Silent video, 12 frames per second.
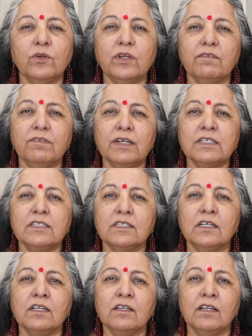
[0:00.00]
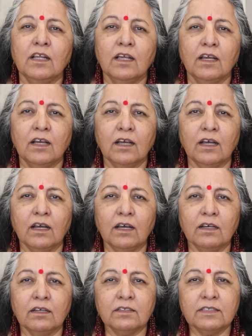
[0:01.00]
Universal
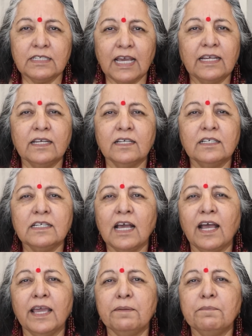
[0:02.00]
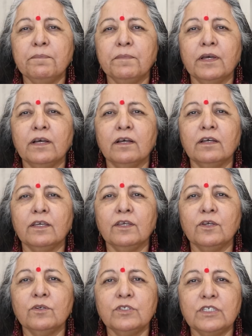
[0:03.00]
Standard Time,
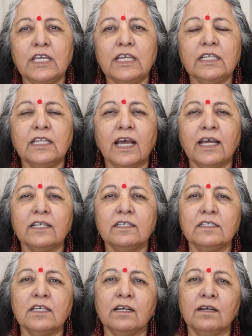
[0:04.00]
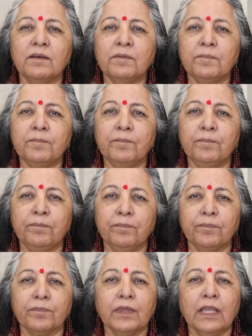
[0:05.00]
you see that
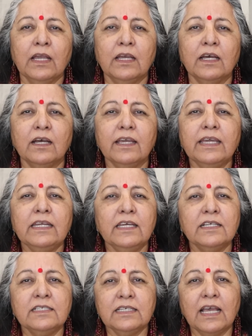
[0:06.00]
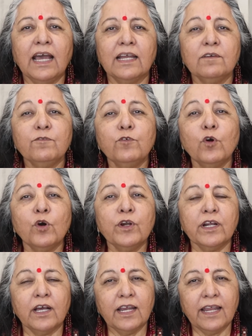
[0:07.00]
it is at
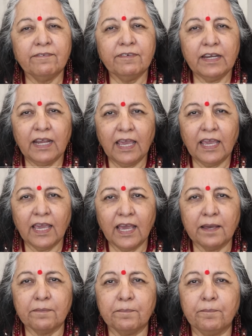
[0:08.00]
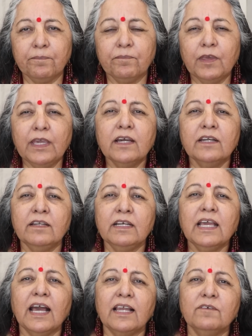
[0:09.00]
4:11 a.m. Here
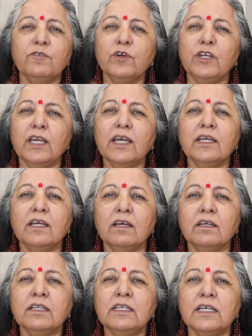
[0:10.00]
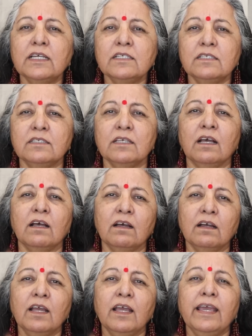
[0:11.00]
in California, it is
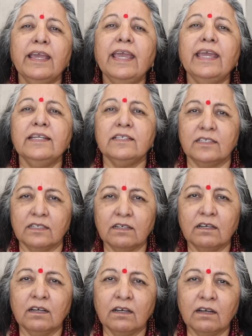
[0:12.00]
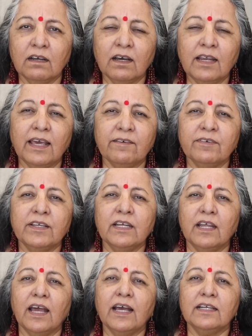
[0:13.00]

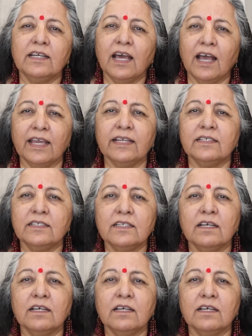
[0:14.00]
8:11 at night.